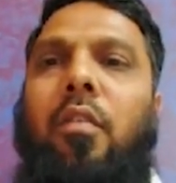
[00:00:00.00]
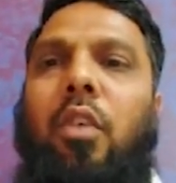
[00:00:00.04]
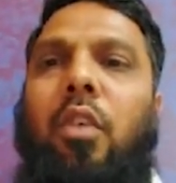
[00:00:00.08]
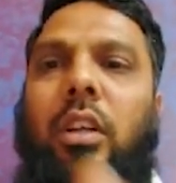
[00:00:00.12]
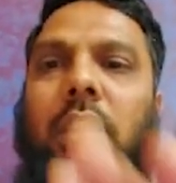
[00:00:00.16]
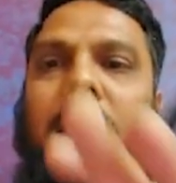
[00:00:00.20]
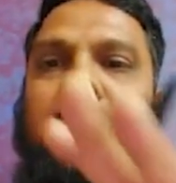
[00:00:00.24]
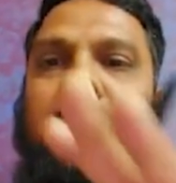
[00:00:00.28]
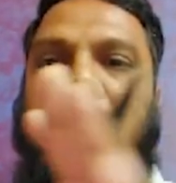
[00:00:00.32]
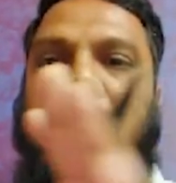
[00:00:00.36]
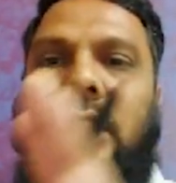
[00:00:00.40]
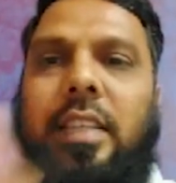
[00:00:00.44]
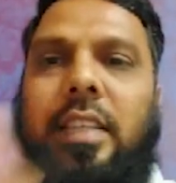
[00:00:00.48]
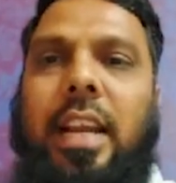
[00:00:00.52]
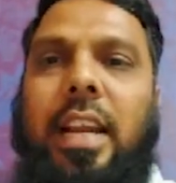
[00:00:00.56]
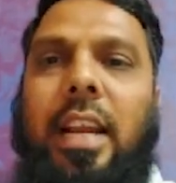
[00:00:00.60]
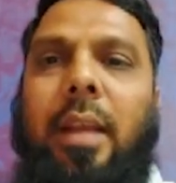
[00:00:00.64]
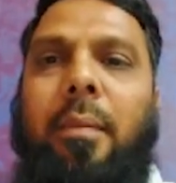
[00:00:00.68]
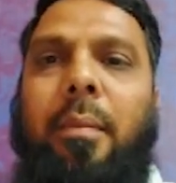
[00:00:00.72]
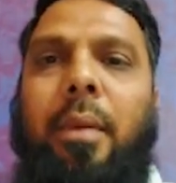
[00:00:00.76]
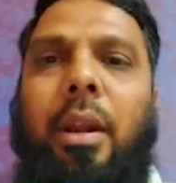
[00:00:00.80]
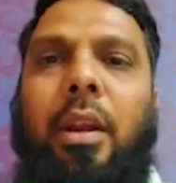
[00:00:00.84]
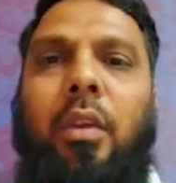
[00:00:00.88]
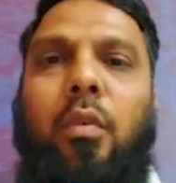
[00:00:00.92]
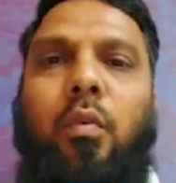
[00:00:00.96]
What is
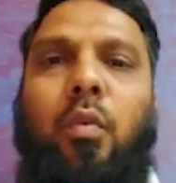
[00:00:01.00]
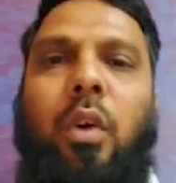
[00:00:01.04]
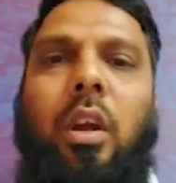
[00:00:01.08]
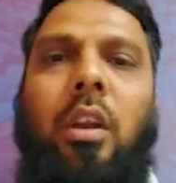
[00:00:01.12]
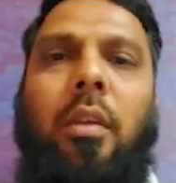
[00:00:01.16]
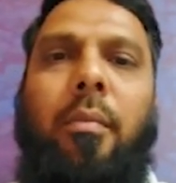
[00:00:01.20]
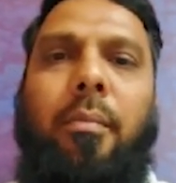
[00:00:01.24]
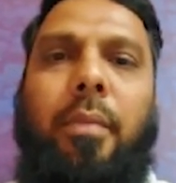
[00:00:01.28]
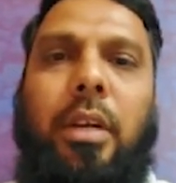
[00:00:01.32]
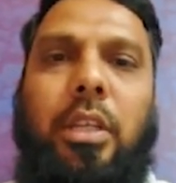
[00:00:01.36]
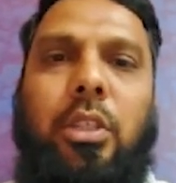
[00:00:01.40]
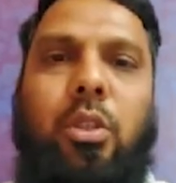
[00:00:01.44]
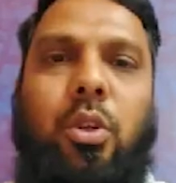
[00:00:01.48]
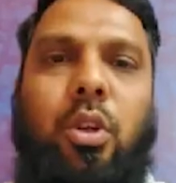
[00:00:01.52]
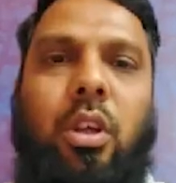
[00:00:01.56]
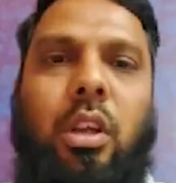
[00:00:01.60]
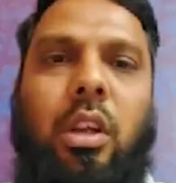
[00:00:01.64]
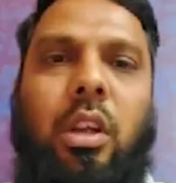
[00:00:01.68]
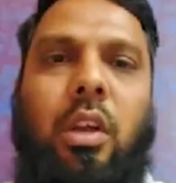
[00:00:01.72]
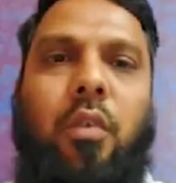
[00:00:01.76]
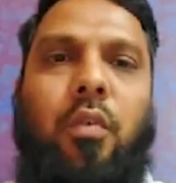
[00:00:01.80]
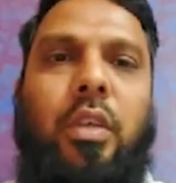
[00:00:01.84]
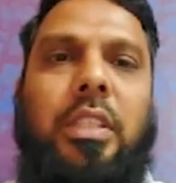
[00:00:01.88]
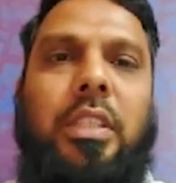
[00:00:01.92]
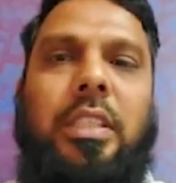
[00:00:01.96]
statement 1?
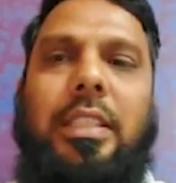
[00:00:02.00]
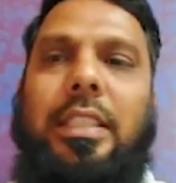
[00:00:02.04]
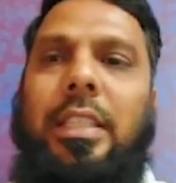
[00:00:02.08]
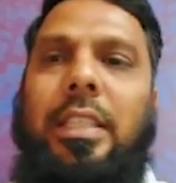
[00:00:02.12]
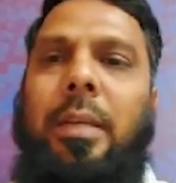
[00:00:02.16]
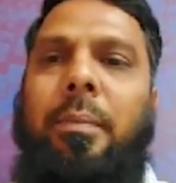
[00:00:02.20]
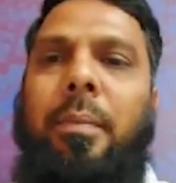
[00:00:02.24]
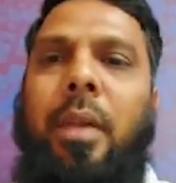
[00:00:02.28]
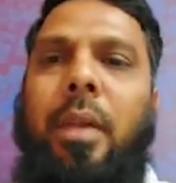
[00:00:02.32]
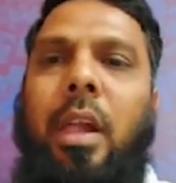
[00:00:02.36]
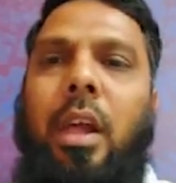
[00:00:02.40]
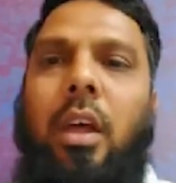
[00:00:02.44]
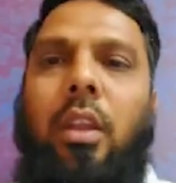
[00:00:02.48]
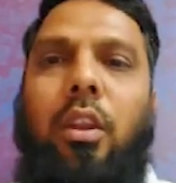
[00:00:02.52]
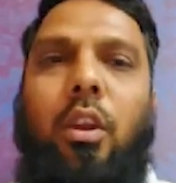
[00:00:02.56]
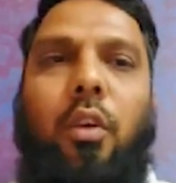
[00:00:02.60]
Majorana 1 chip.